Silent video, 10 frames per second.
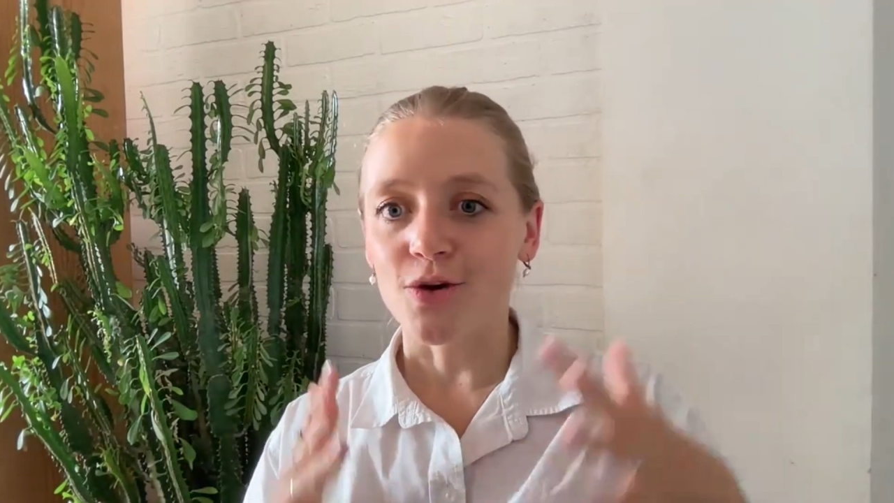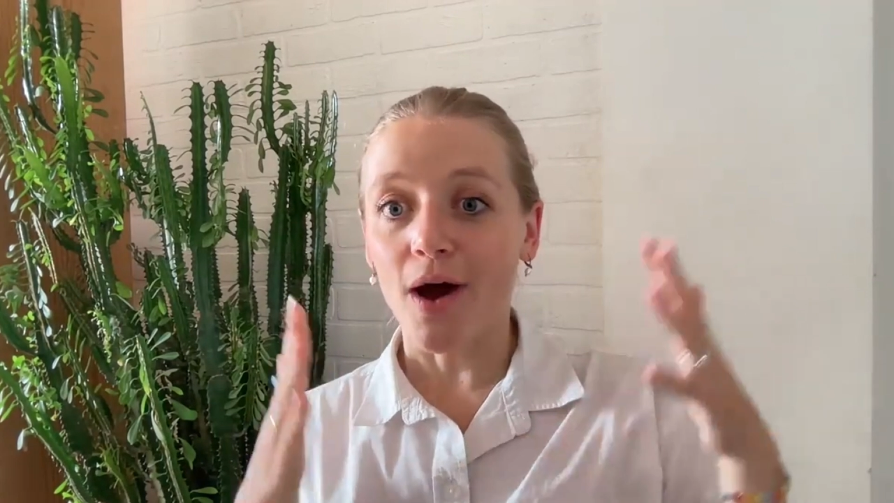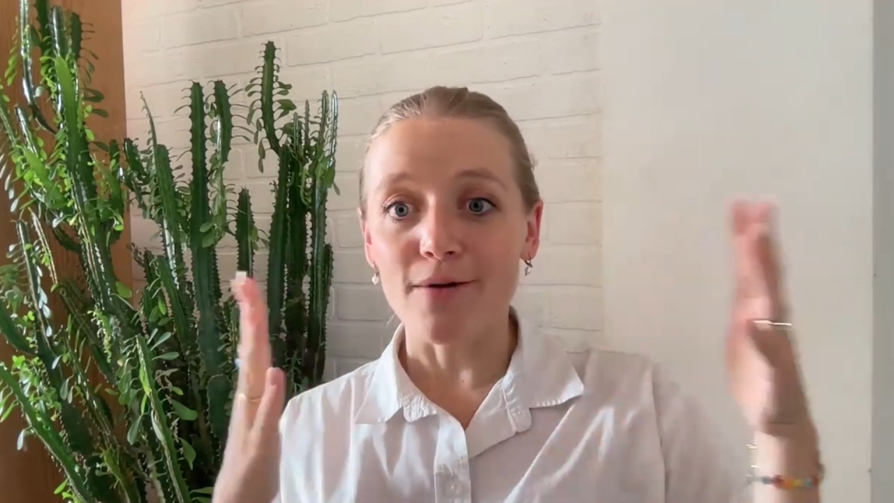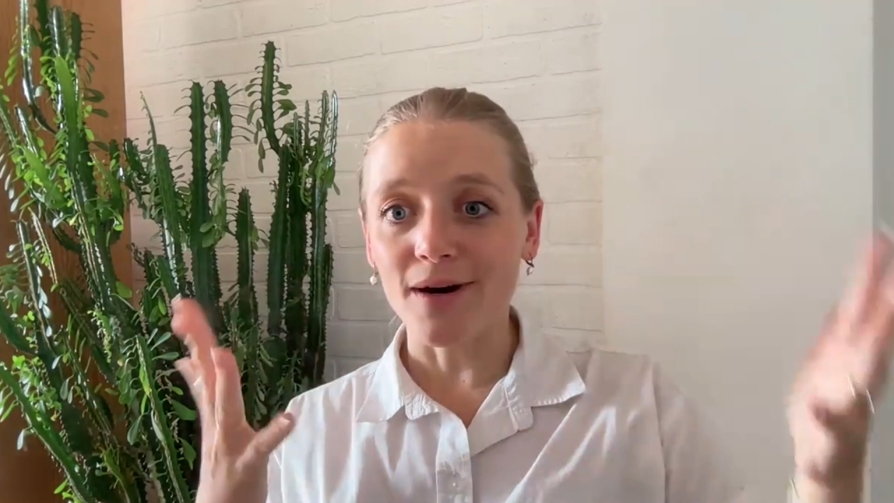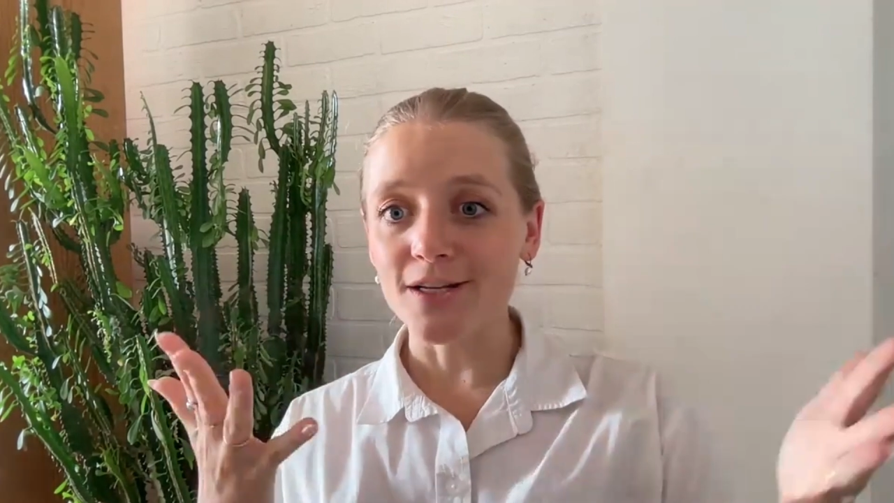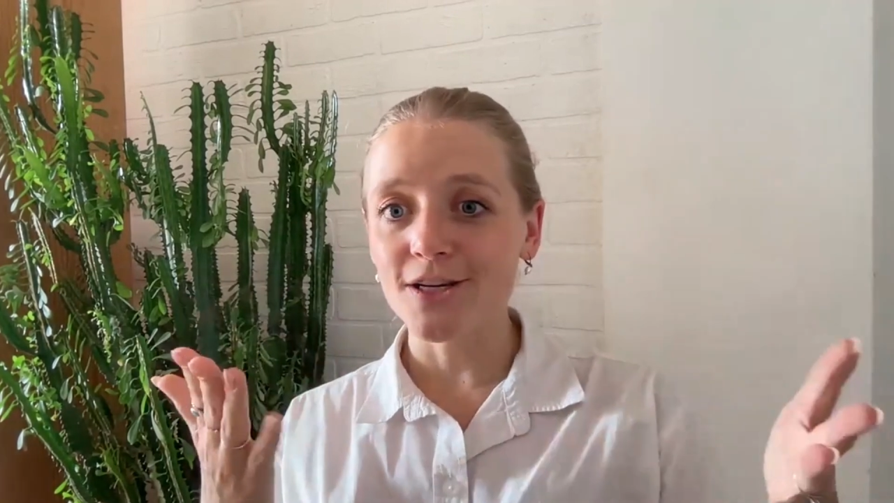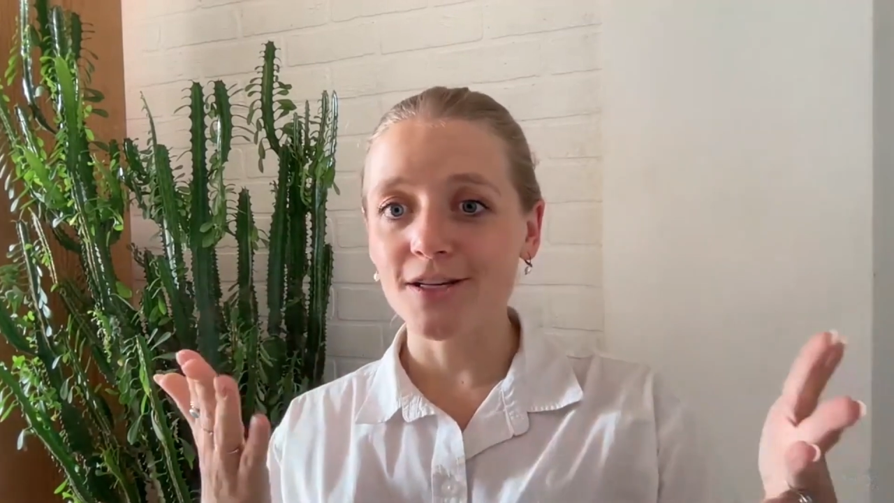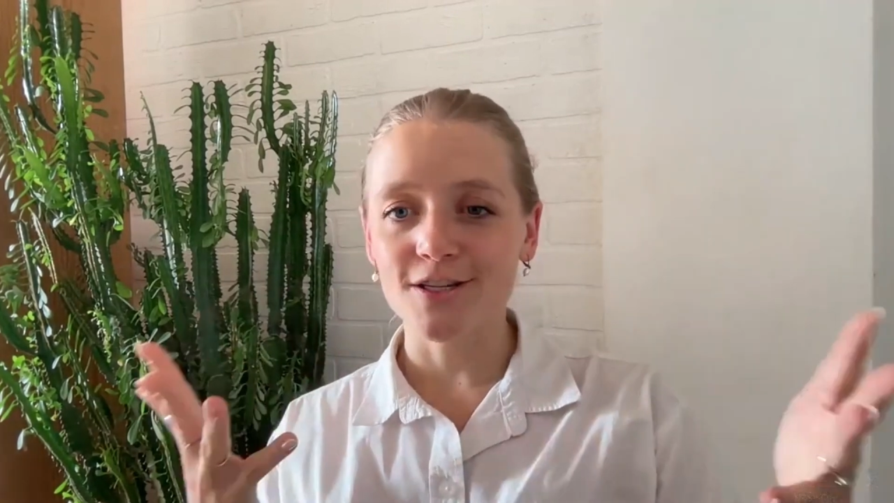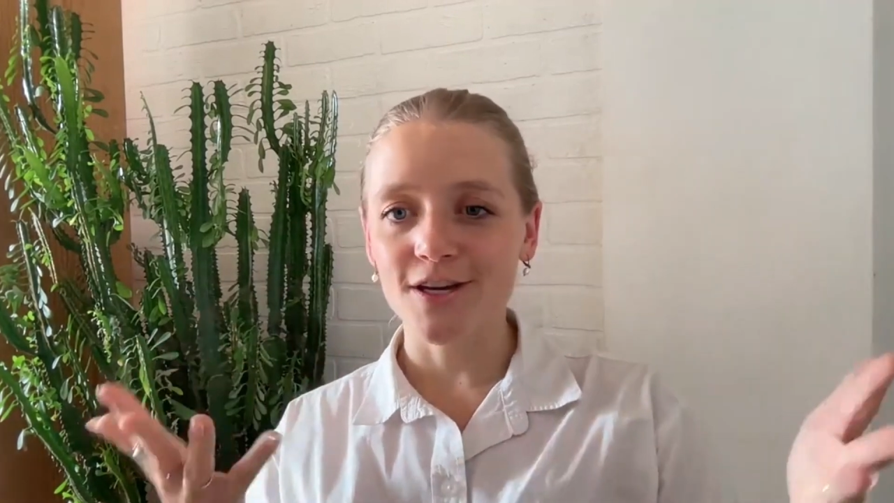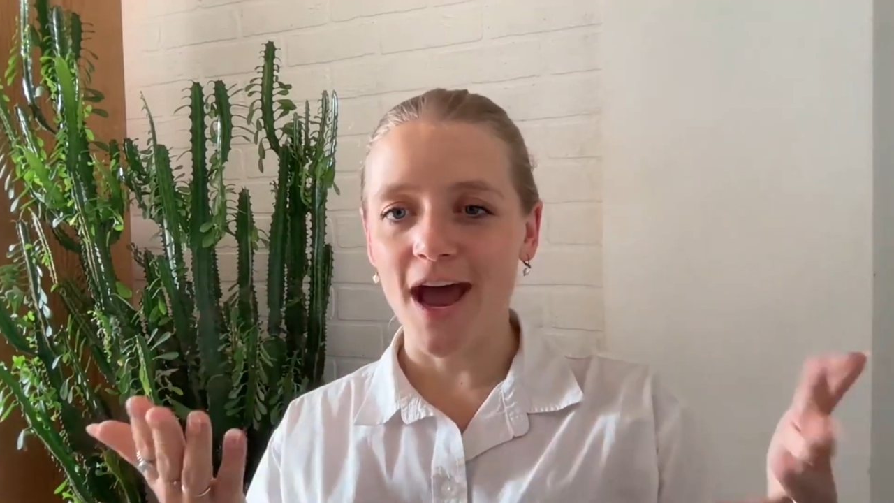So I
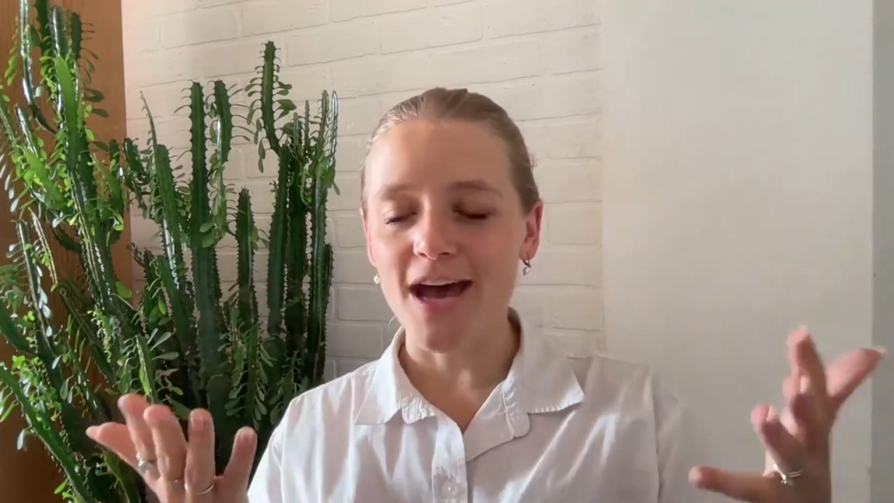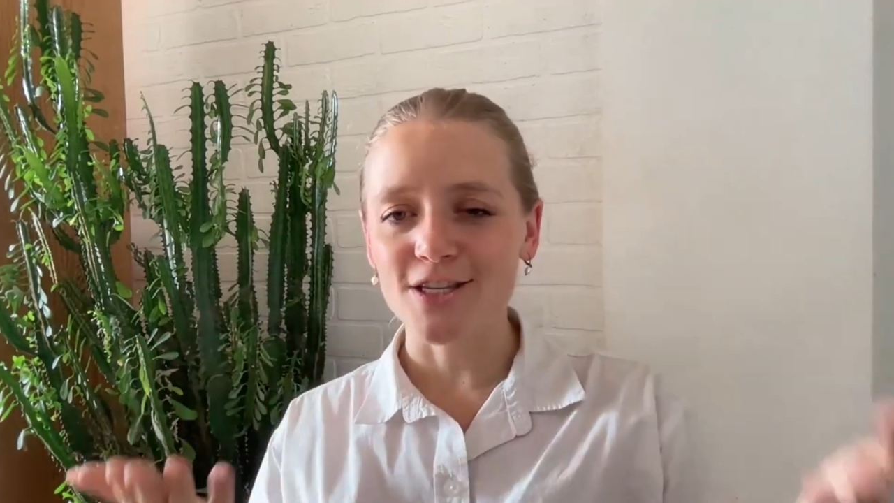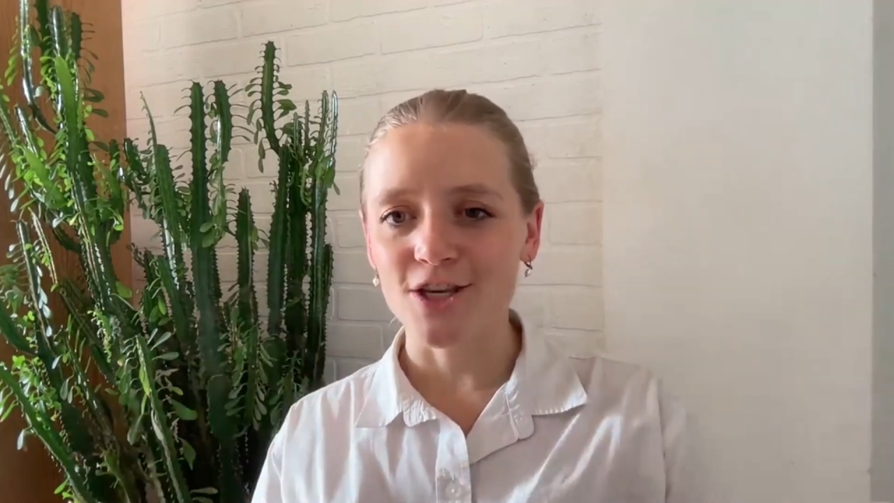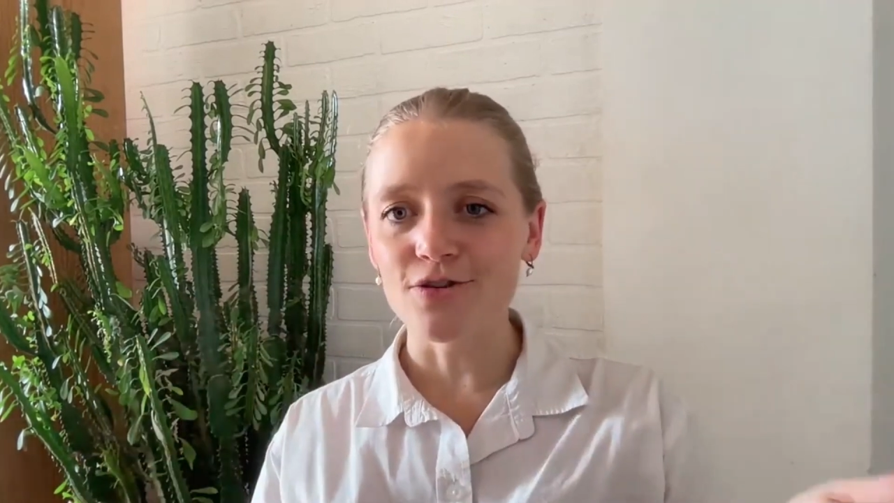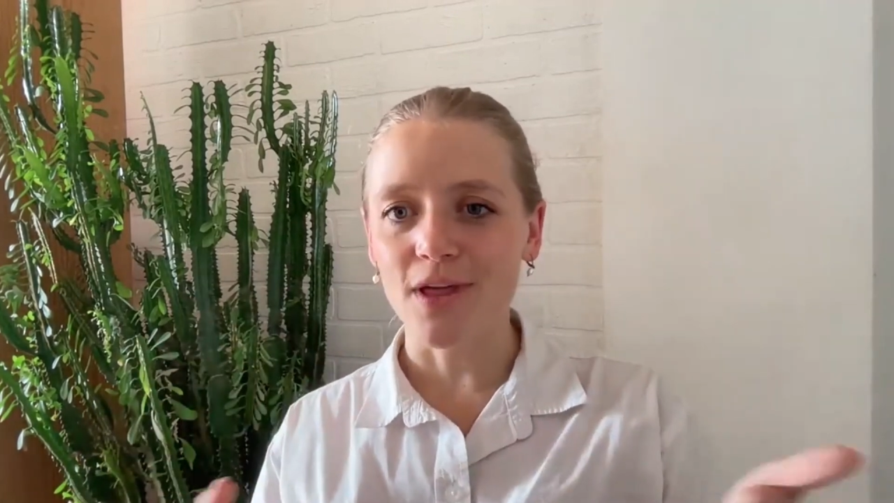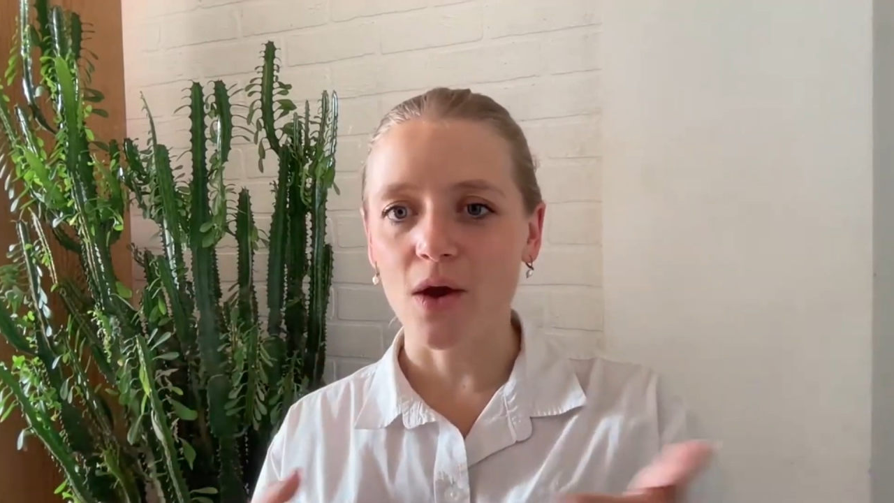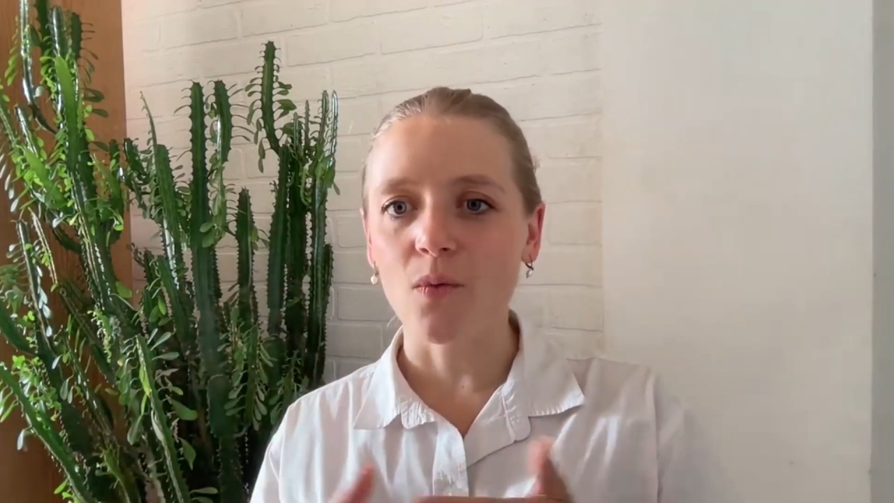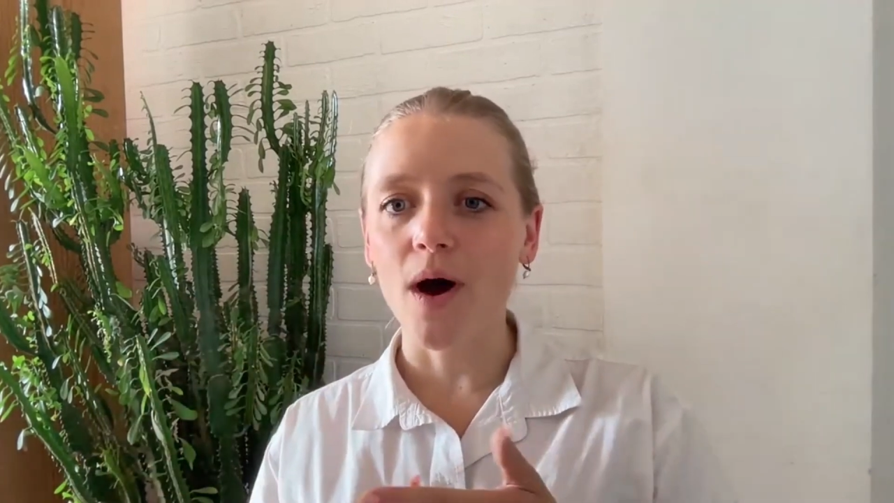wanted to ask you, like,